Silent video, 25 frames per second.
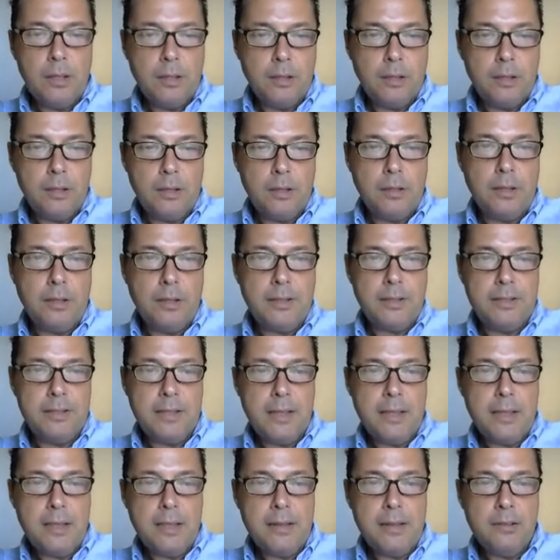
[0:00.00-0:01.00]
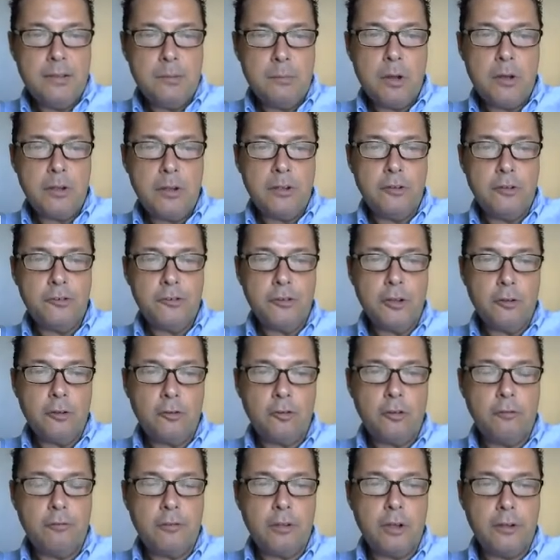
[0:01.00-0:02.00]
Again, the market
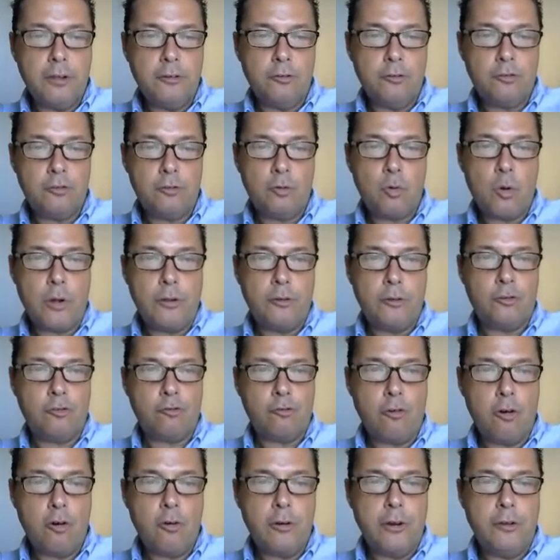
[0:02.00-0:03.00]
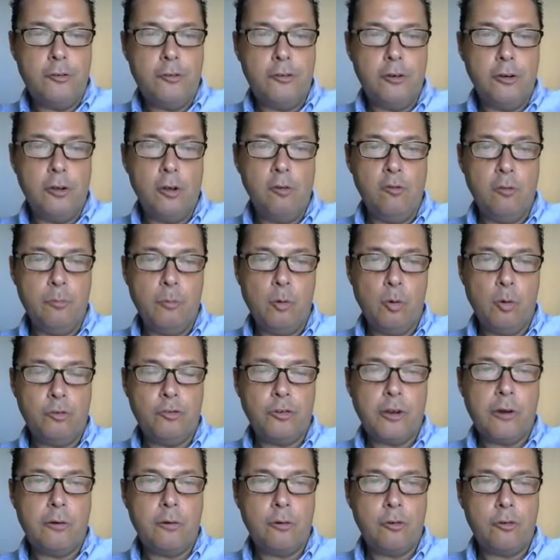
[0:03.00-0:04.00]
starts off quite strong. It's in
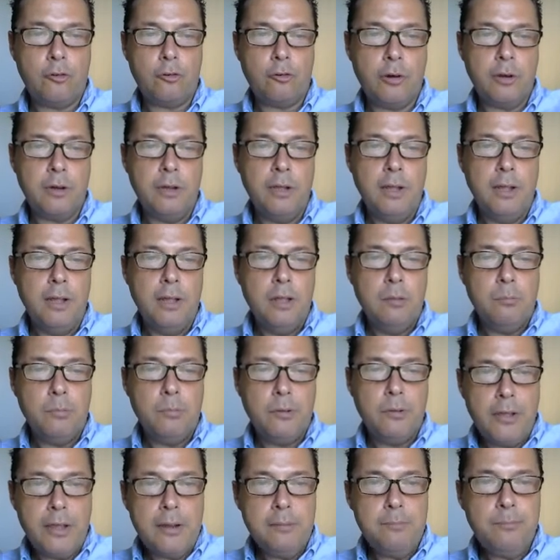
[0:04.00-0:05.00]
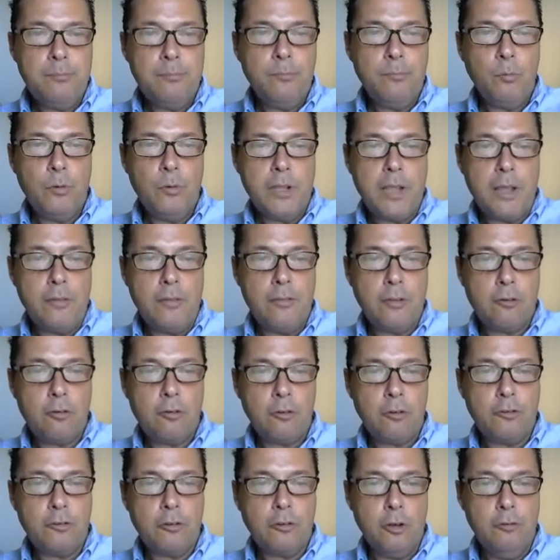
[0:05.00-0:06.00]
overbought territory, but then we get the
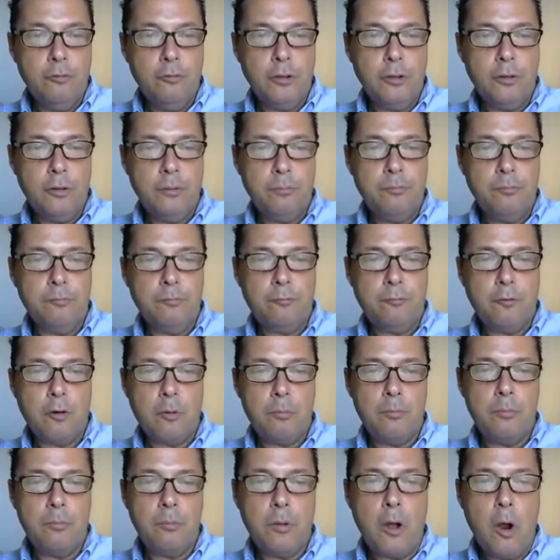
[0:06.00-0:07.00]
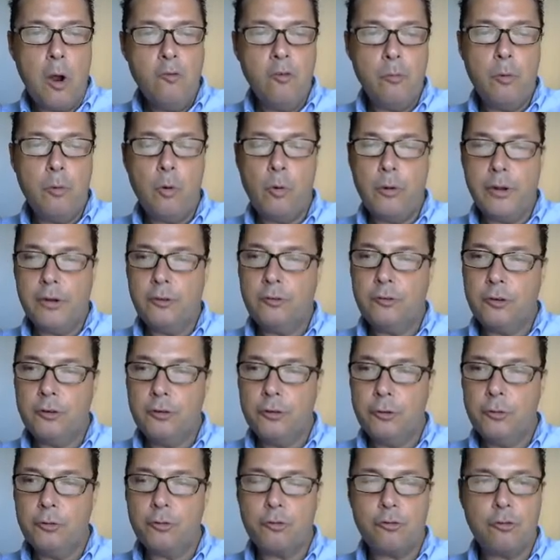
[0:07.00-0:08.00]
crossover from overbought into
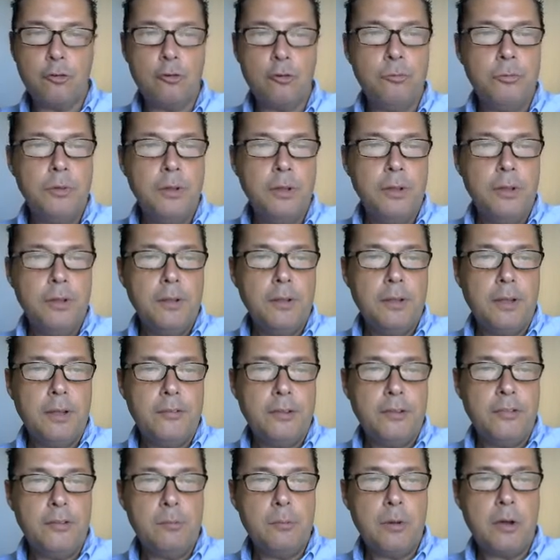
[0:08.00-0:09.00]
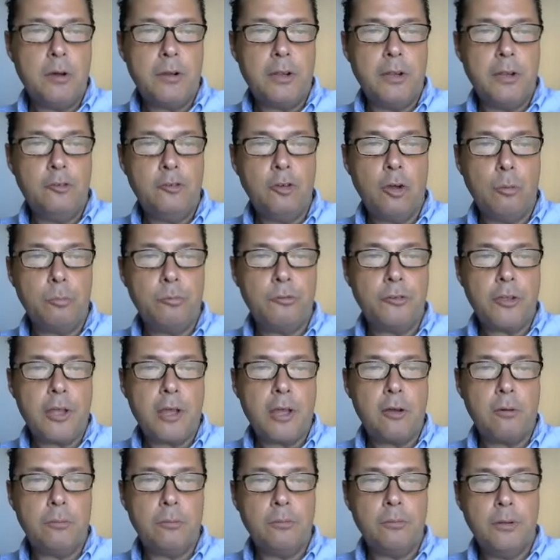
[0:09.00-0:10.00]
neutral, and then the market tops
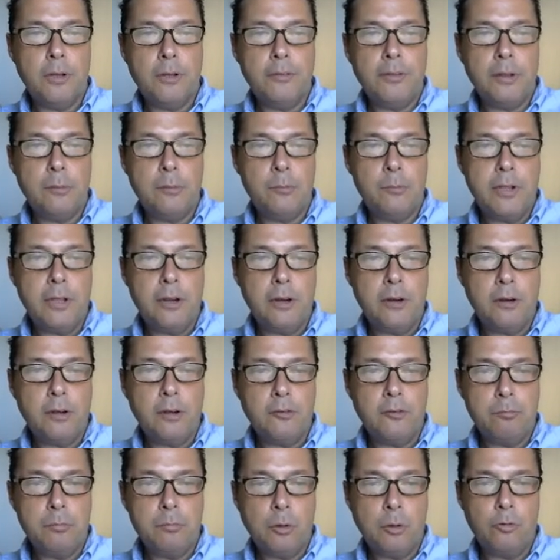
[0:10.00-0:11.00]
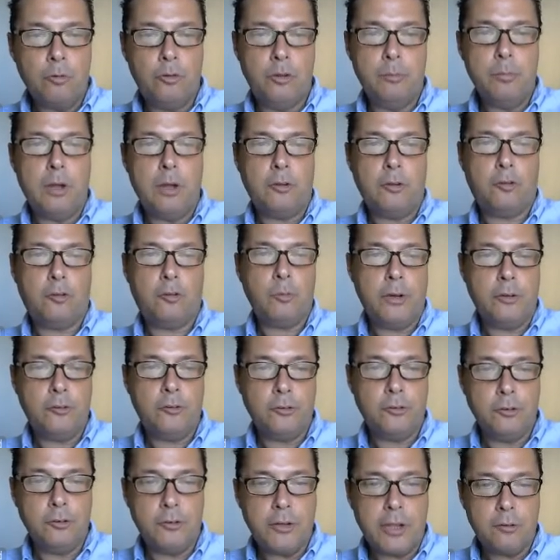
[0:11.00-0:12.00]
out, and then we get a nice multi-bar swing
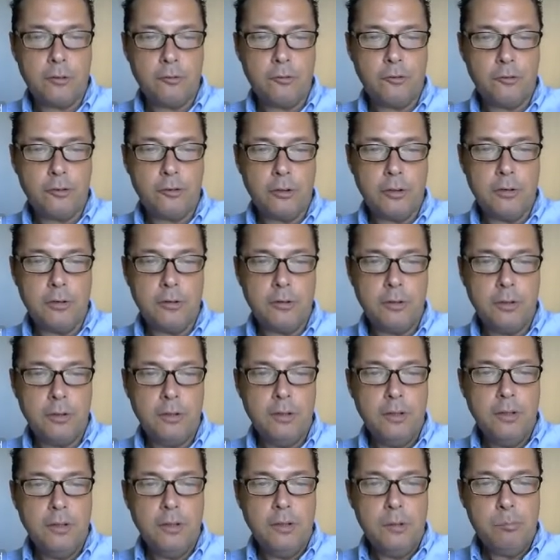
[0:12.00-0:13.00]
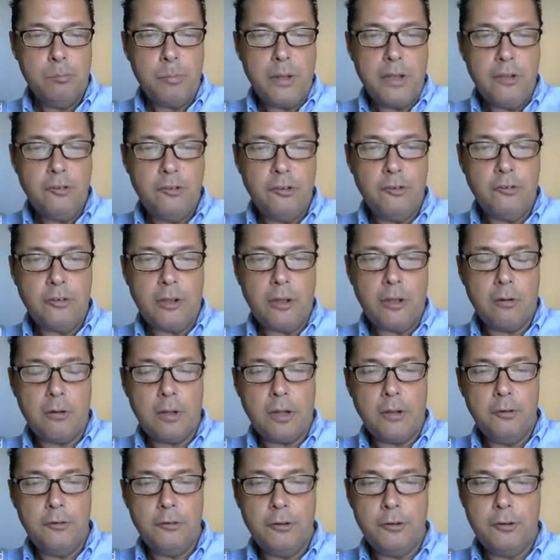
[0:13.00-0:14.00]
to the downside. Base is
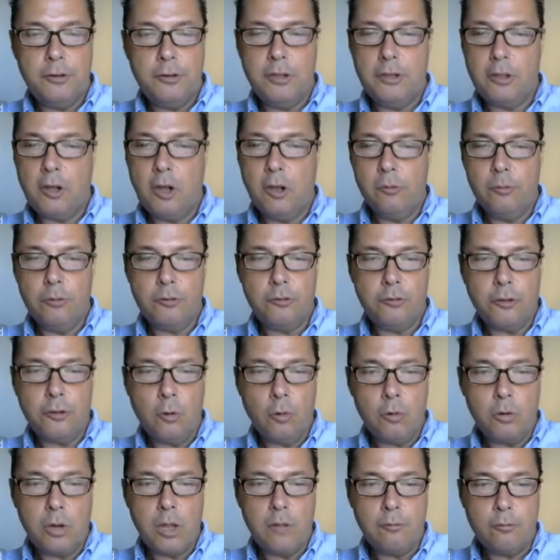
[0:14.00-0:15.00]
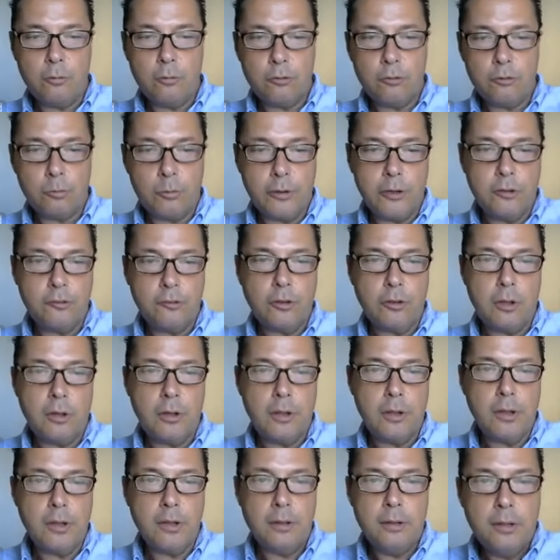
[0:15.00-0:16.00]
out under the oversold level, swings
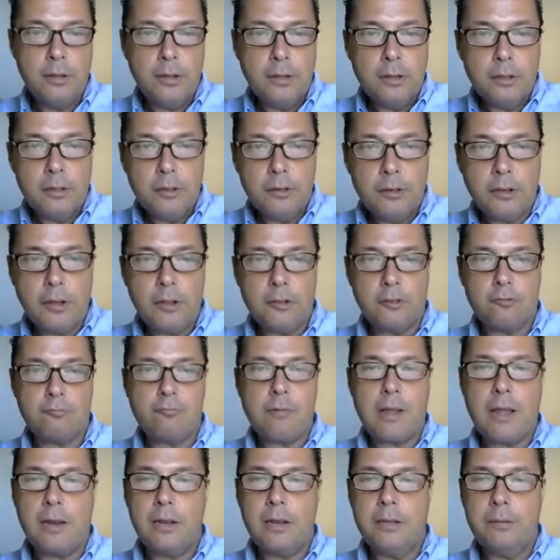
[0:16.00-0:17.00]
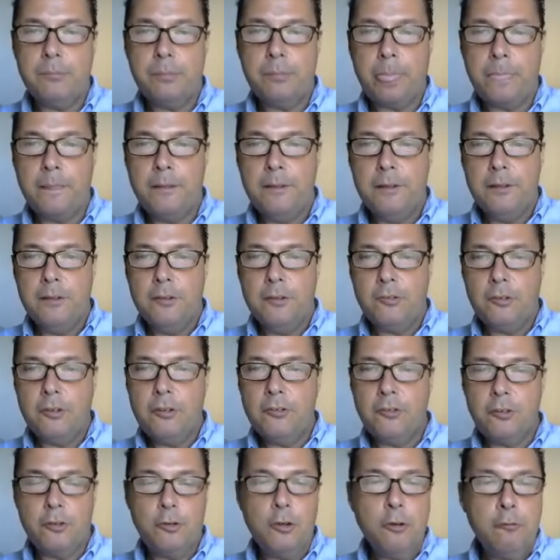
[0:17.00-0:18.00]
higher, nice rally. So
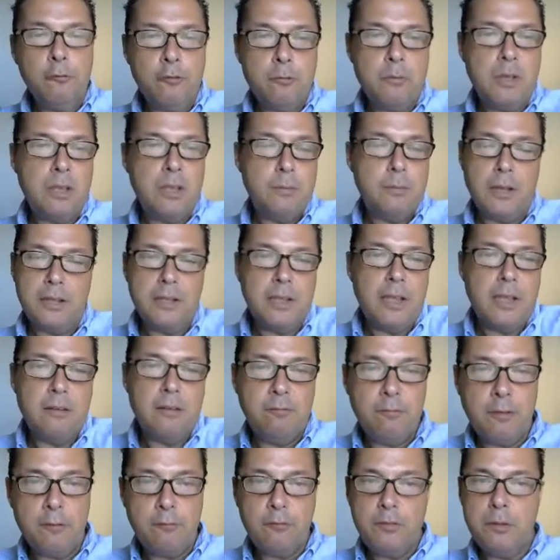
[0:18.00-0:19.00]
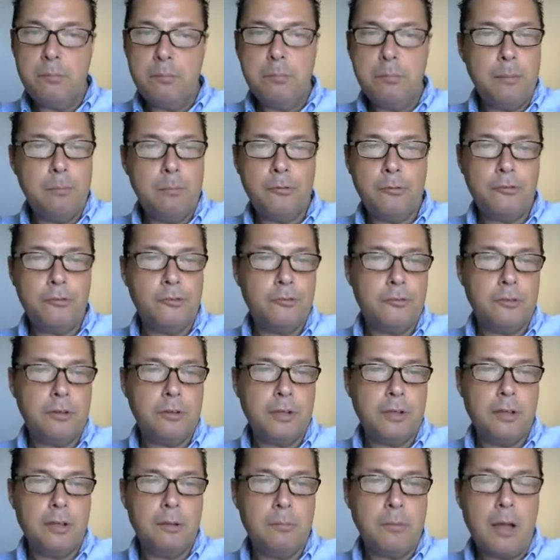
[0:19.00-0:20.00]
these are good for maybe, again, 50
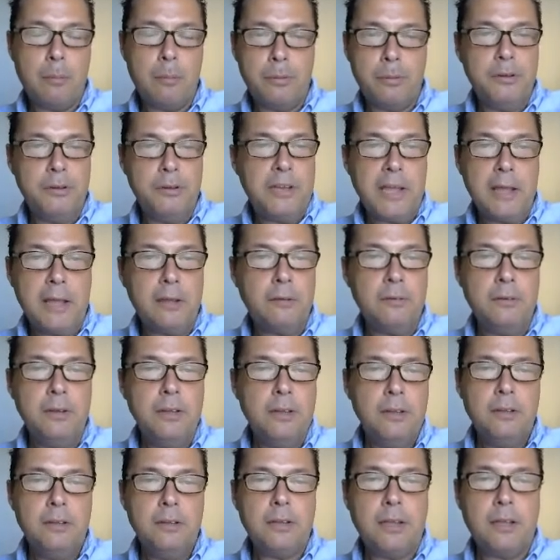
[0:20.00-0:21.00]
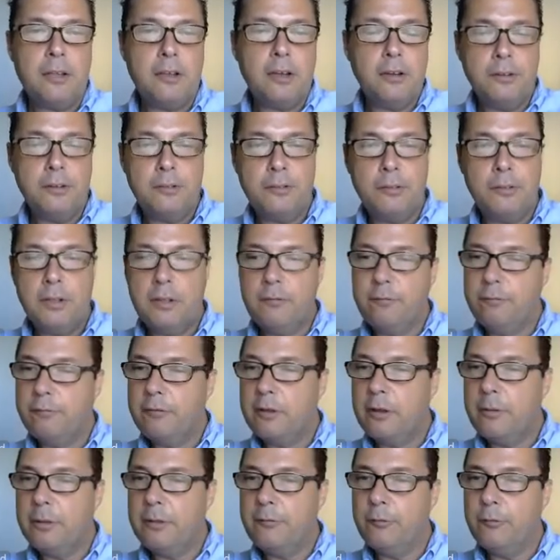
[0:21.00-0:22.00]
pips up and down, that kind of thing,
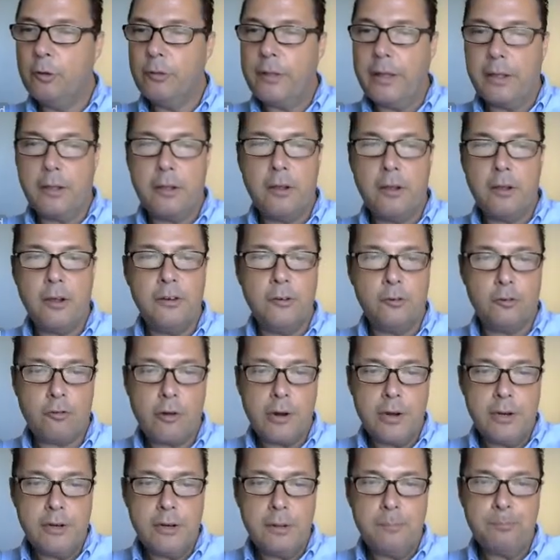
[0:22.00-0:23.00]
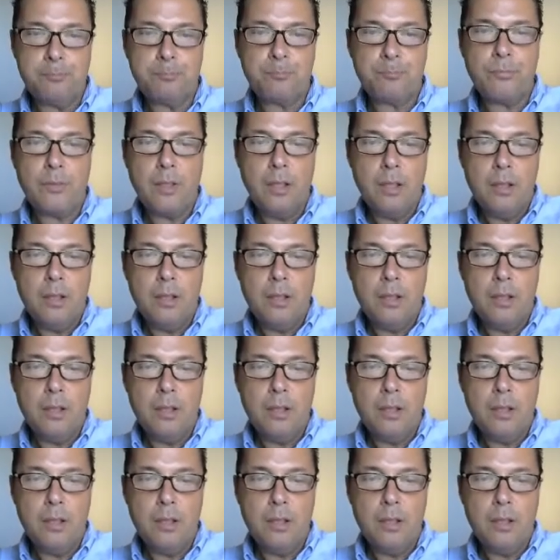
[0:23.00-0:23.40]
if you're that kind of trader.